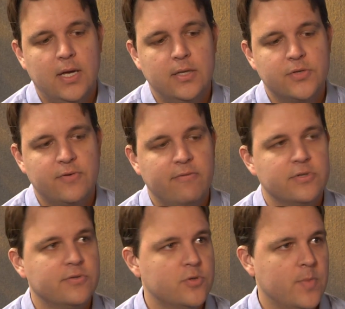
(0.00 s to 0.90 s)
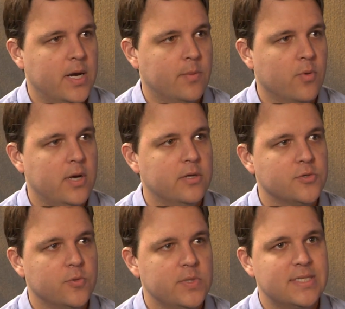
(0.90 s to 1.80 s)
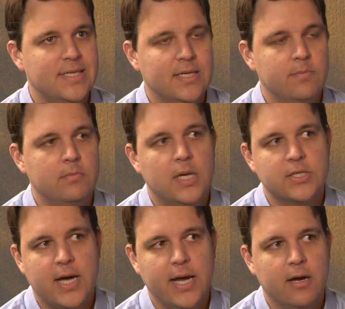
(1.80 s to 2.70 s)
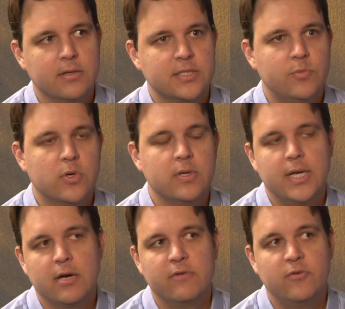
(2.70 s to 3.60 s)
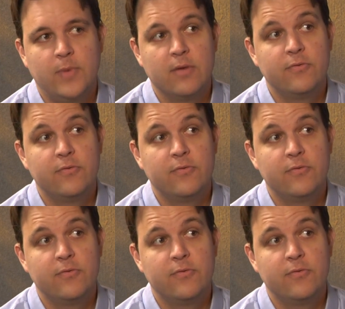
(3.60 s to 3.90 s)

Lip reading: survivors of traumatic brain injury, we see it much higher, somewhere in the area of about